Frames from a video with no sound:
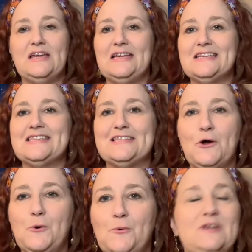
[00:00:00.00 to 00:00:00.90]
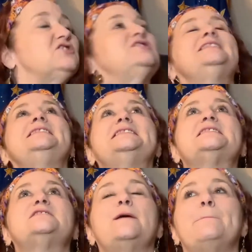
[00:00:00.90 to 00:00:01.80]
So
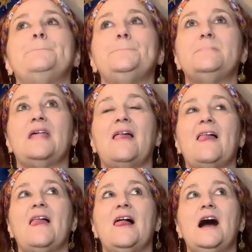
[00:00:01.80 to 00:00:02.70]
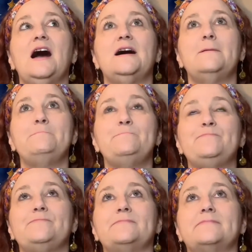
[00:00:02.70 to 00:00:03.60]
she's
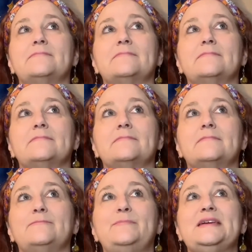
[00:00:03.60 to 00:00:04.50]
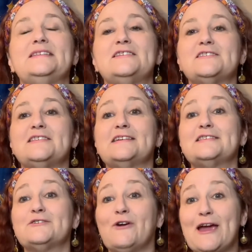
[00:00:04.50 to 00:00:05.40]
been just like
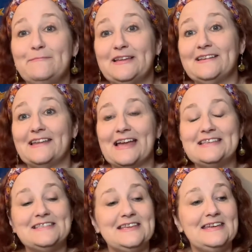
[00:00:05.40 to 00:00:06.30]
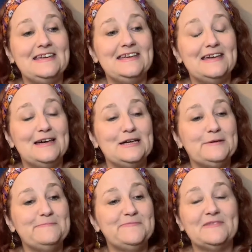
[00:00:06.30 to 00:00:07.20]
scrambling. Like I see
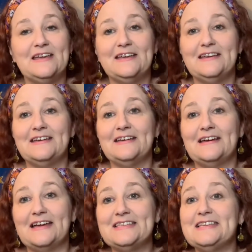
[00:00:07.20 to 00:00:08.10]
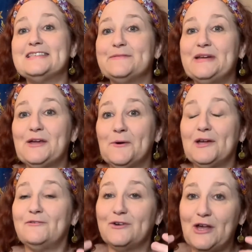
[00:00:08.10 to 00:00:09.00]
somebody
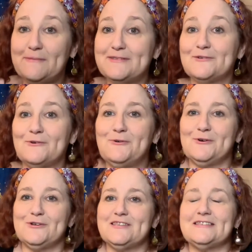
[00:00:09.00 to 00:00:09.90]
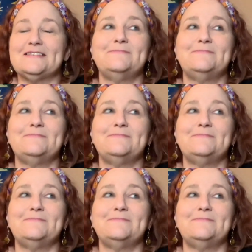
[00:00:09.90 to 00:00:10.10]
going over an obstacle course